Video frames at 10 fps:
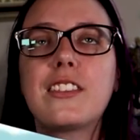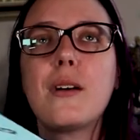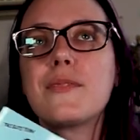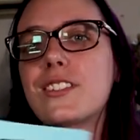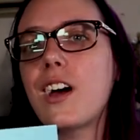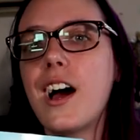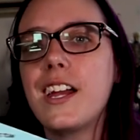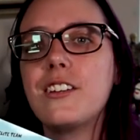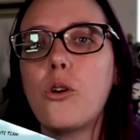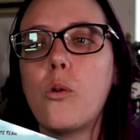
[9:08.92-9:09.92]
Get them
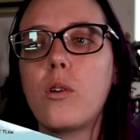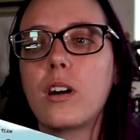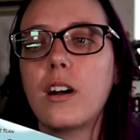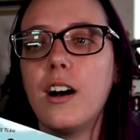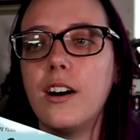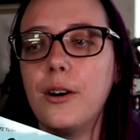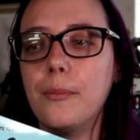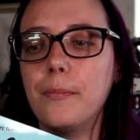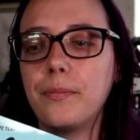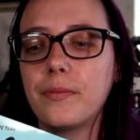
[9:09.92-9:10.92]
signed, or
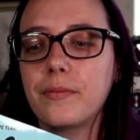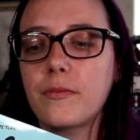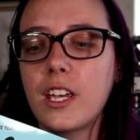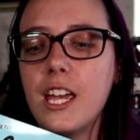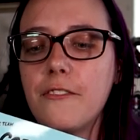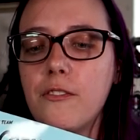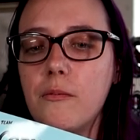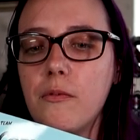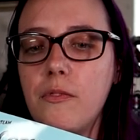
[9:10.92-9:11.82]
if...